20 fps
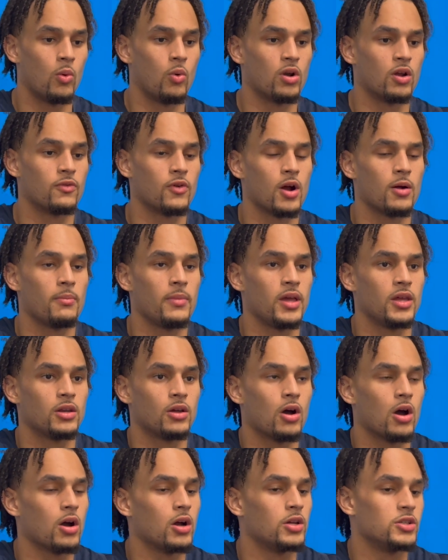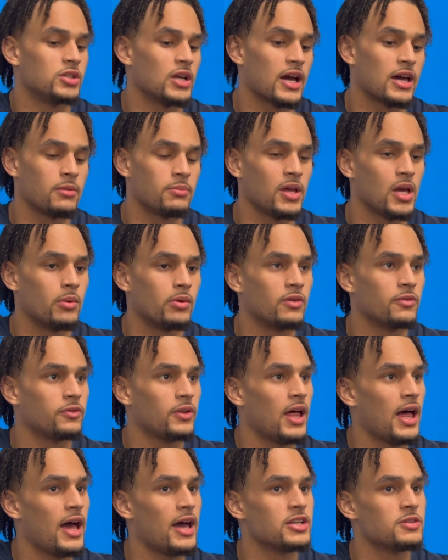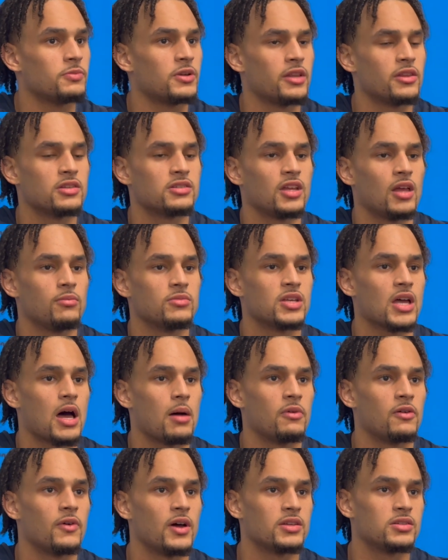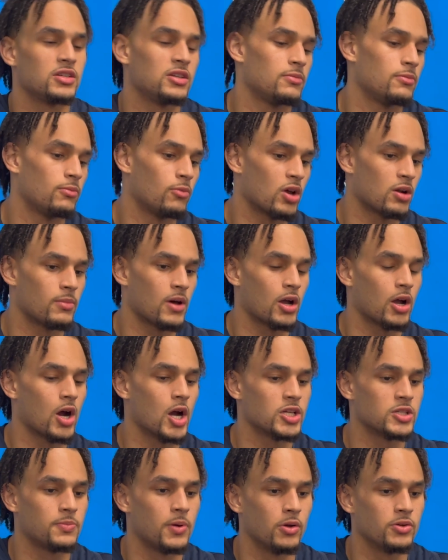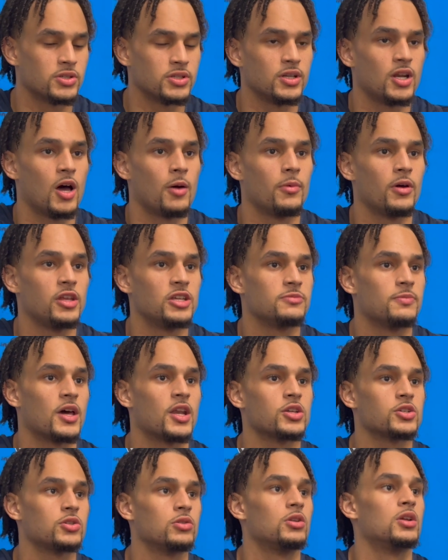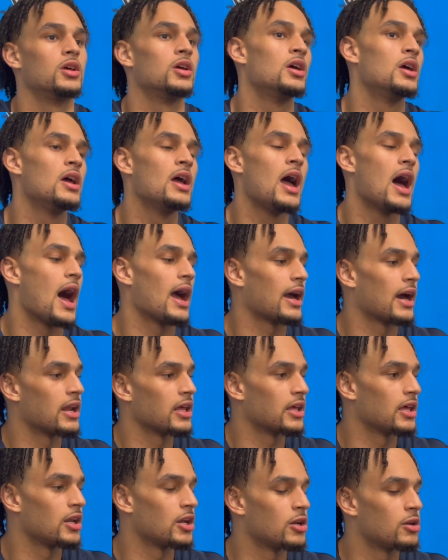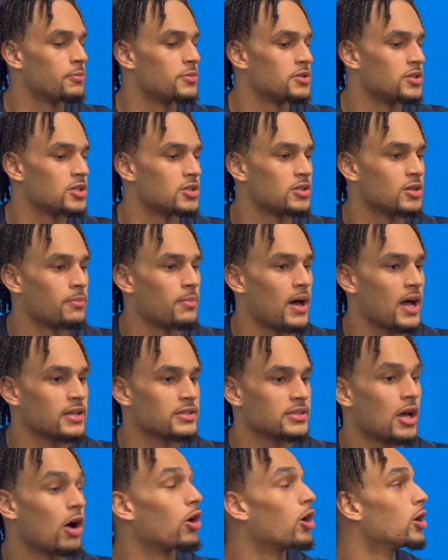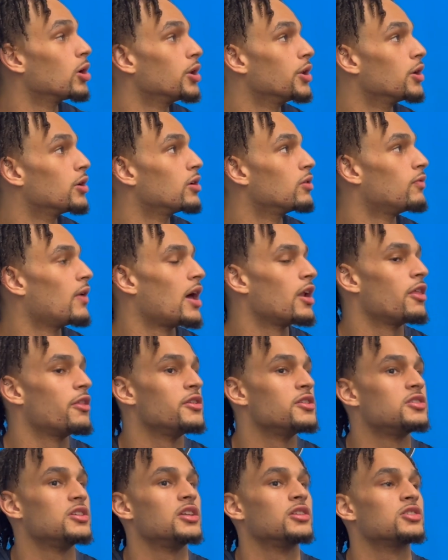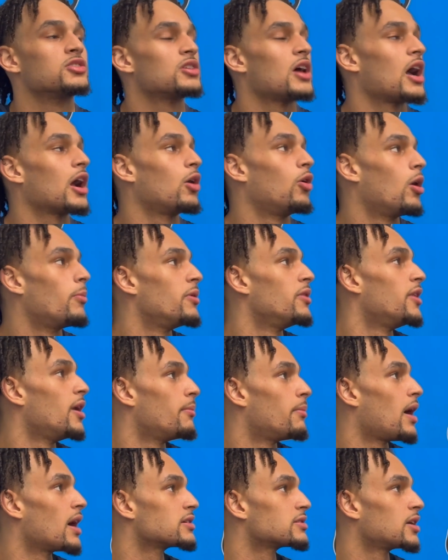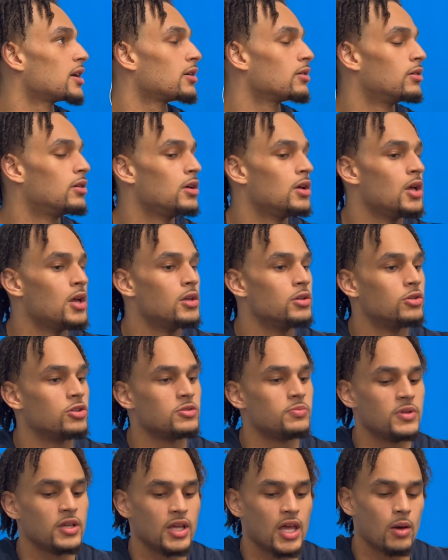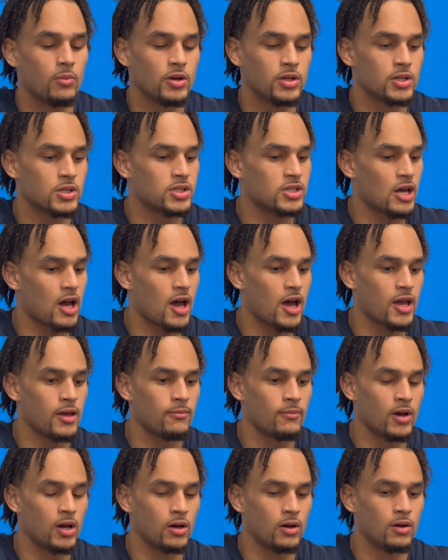of our main guards, they're gotta be able to flash. But at the same time, if I see one of my guards posting up and he's about to shoot it, I gotta get into position to box out earlier rather than seeing the shot go up and then box out. So it's being able to just time